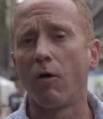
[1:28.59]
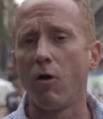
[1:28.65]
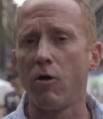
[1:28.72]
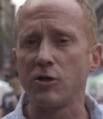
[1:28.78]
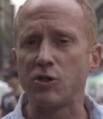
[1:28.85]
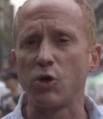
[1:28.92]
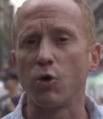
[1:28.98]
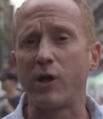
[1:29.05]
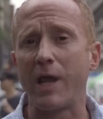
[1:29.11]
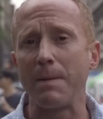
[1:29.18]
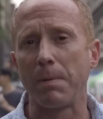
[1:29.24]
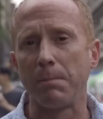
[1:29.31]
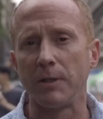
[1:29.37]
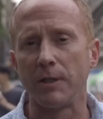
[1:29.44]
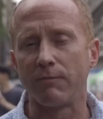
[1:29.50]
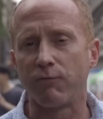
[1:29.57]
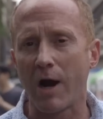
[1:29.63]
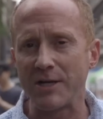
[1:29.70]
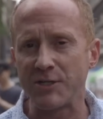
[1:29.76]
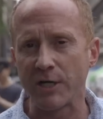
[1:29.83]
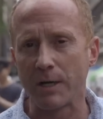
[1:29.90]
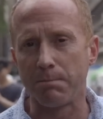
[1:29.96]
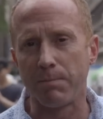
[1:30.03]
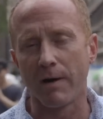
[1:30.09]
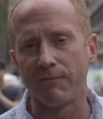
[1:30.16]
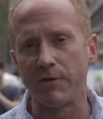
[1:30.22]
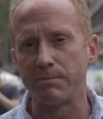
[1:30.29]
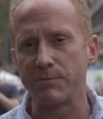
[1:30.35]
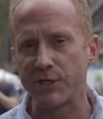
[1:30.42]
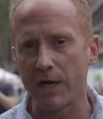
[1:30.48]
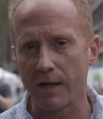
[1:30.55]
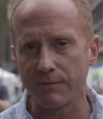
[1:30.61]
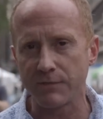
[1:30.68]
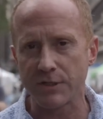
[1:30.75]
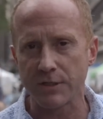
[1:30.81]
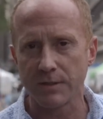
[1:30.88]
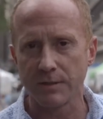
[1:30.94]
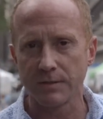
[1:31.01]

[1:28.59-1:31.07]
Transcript: are also capable of rising above themselves.